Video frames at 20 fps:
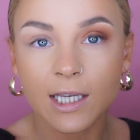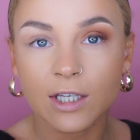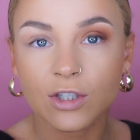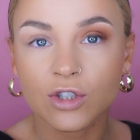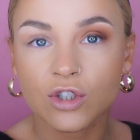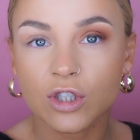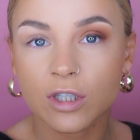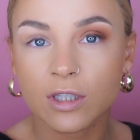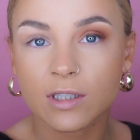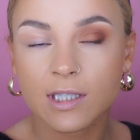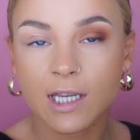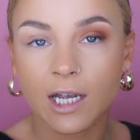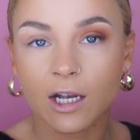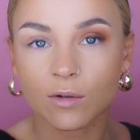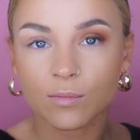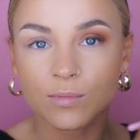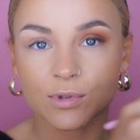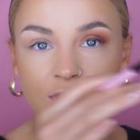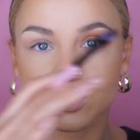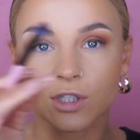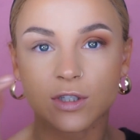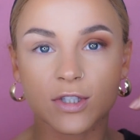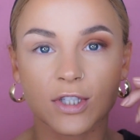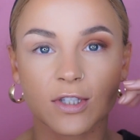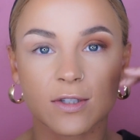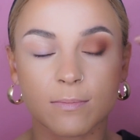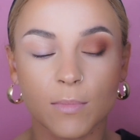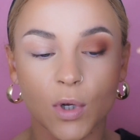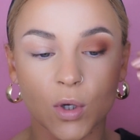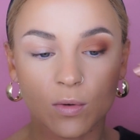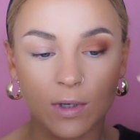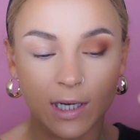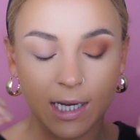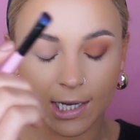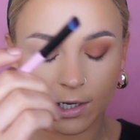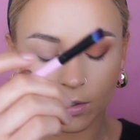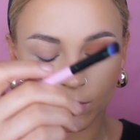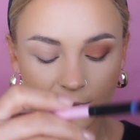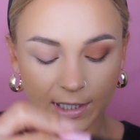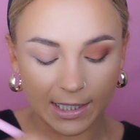it just helps to smoke it
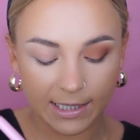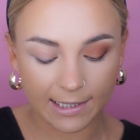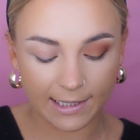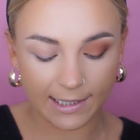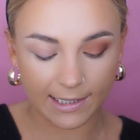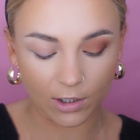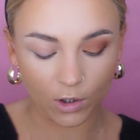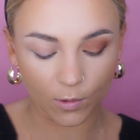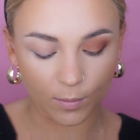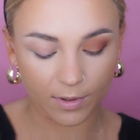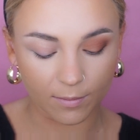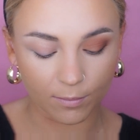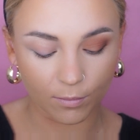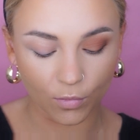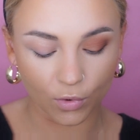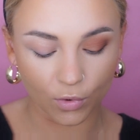out that little bit